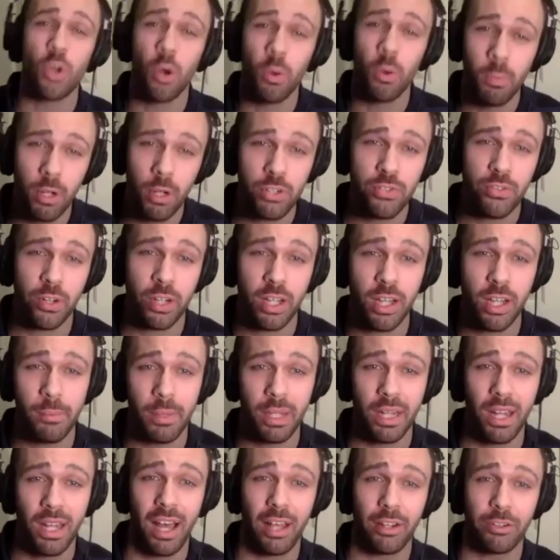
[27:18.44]
much for
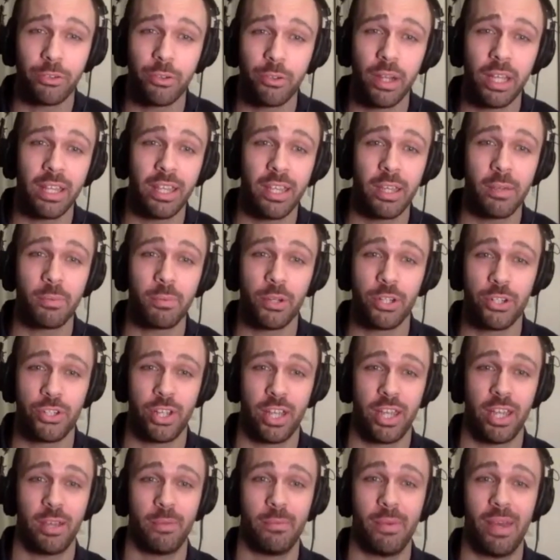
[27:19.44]
coming on. Greatly
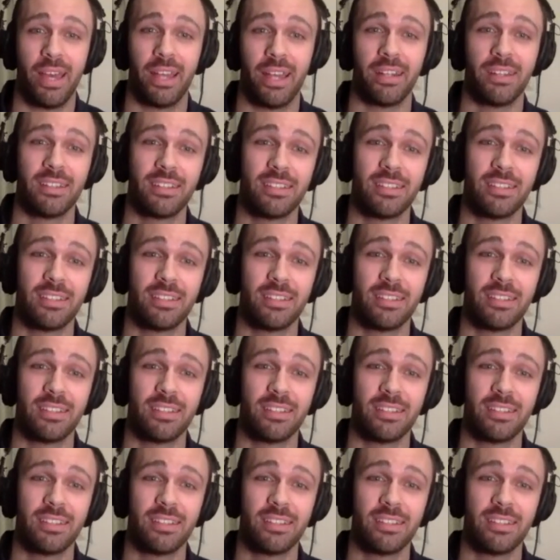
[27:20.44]
appreciate it, man.